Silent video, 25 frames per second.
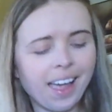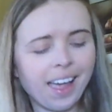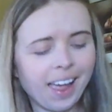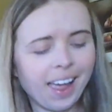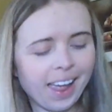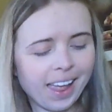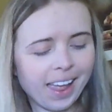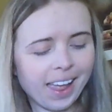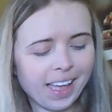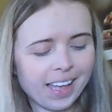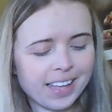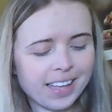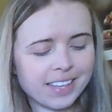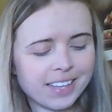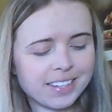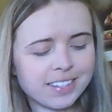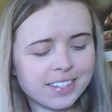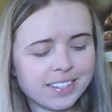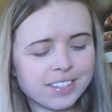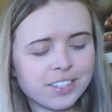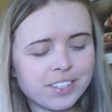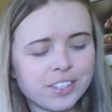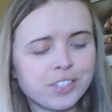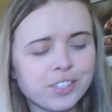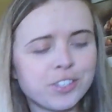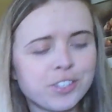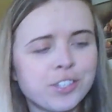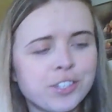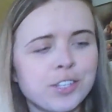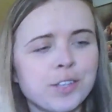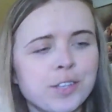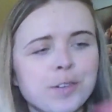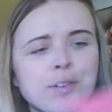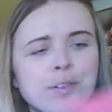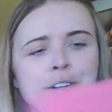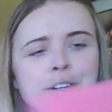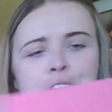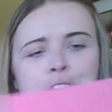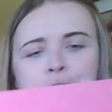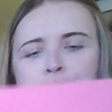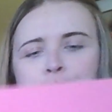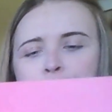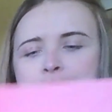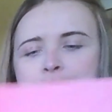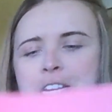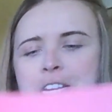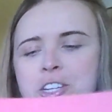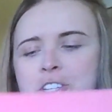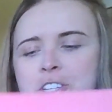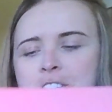and 2 to
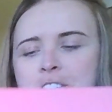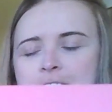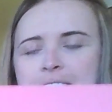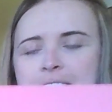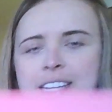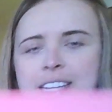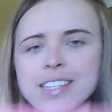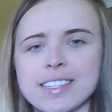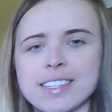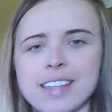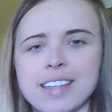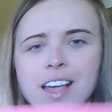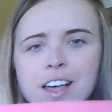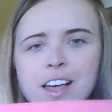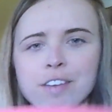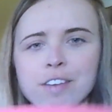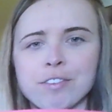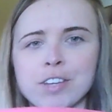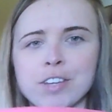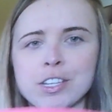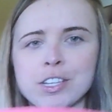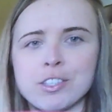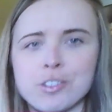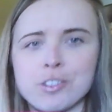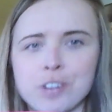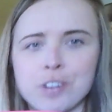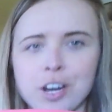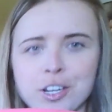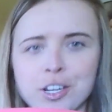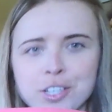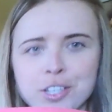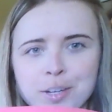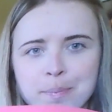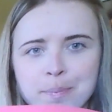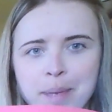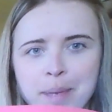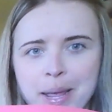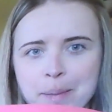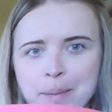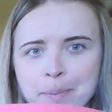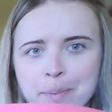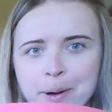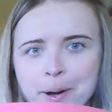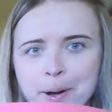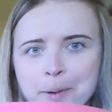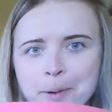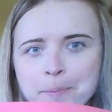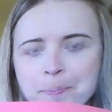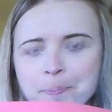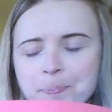3 sheets of construction
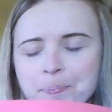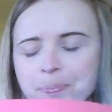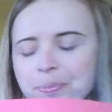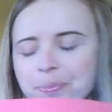paper.